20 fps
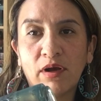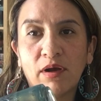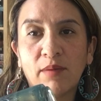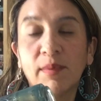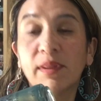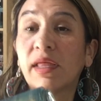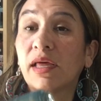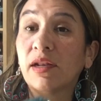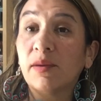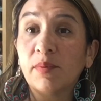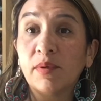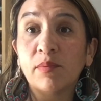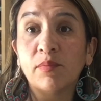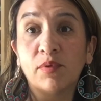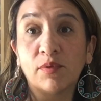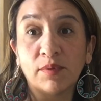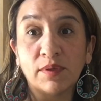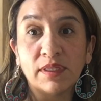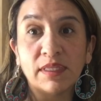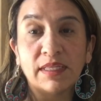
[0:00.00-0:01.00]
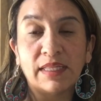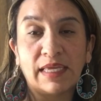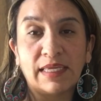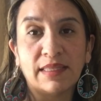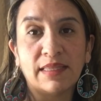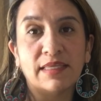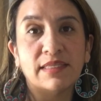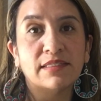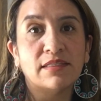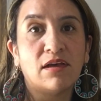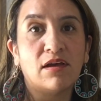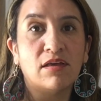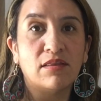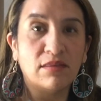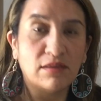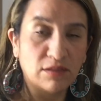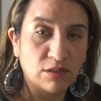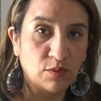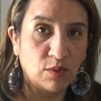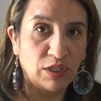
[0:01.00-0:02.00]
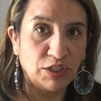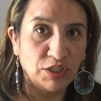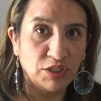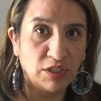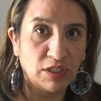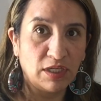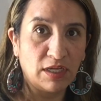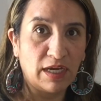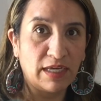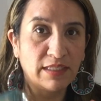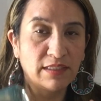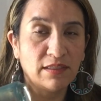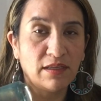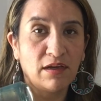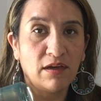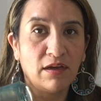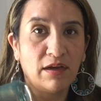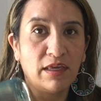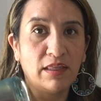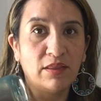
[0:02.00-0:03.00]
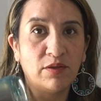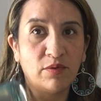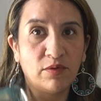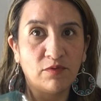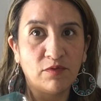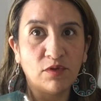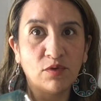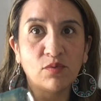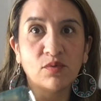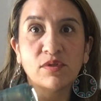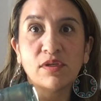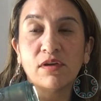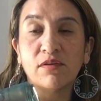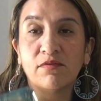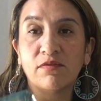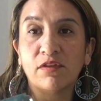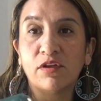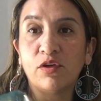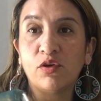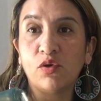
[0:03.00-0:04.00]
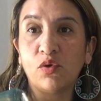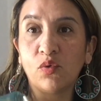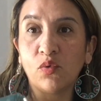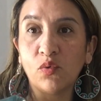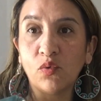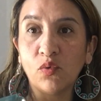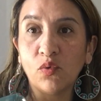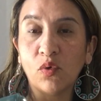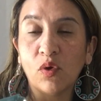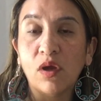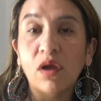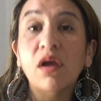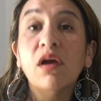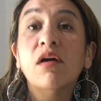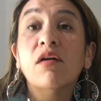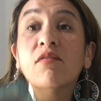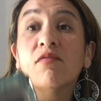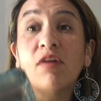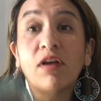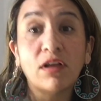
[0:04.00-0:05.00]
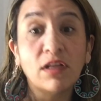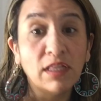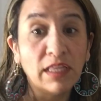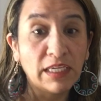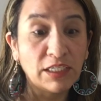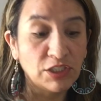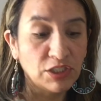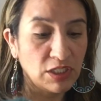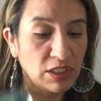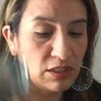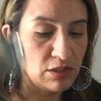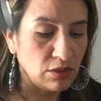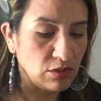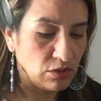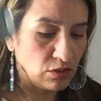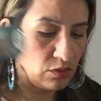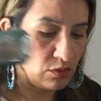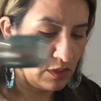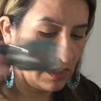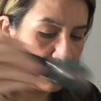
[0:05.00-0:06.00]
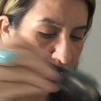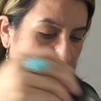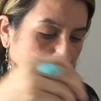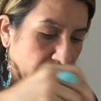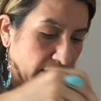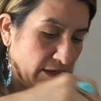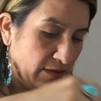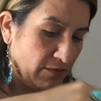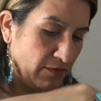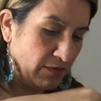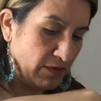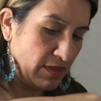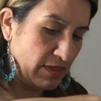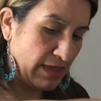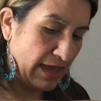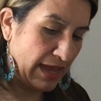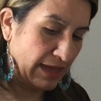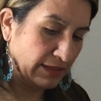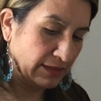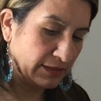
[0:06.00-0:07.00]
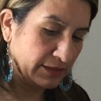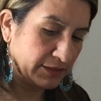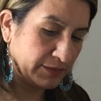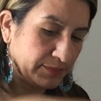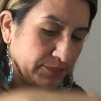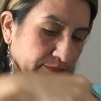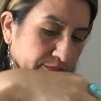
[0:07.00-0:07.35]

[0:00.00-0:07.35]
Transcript: A lot of people really like this on the swatching I saw in the reviews of the new fall collection. So excited for that.